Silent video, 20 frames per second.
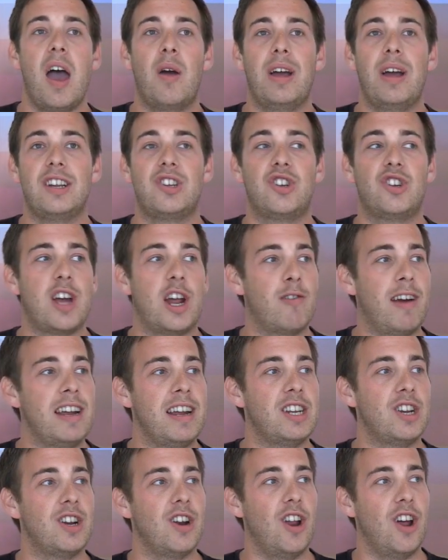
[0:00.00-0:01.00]
it's
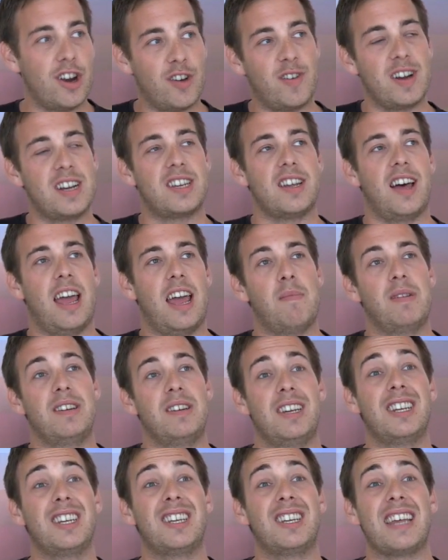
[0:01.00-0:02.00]
generated a lot of
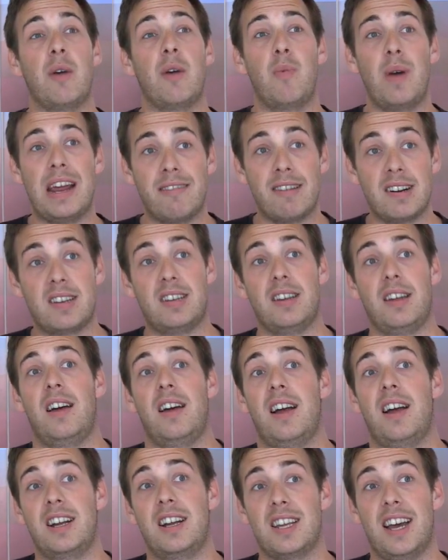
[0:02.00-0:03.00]
excitement. And to say we're
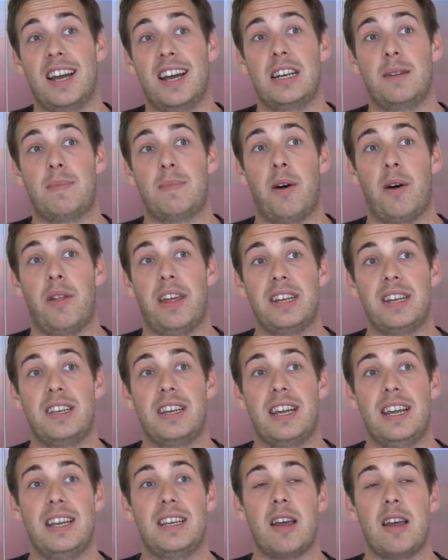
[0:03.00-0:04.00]
excited about
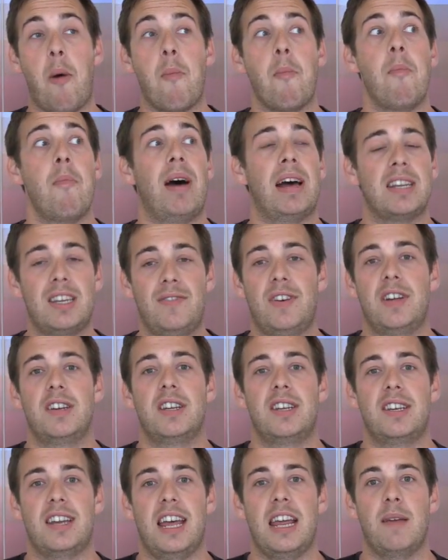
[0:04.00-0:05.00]
this is a massive
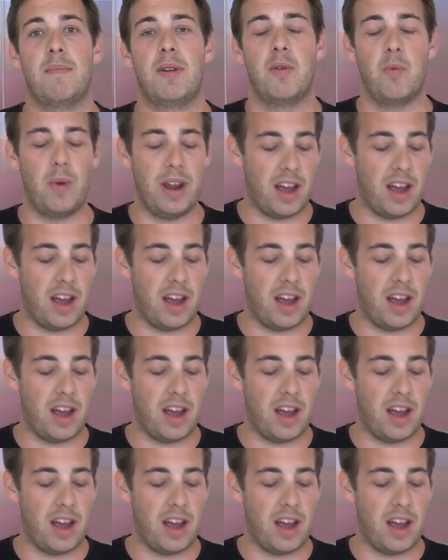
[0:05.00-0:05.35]
understatement.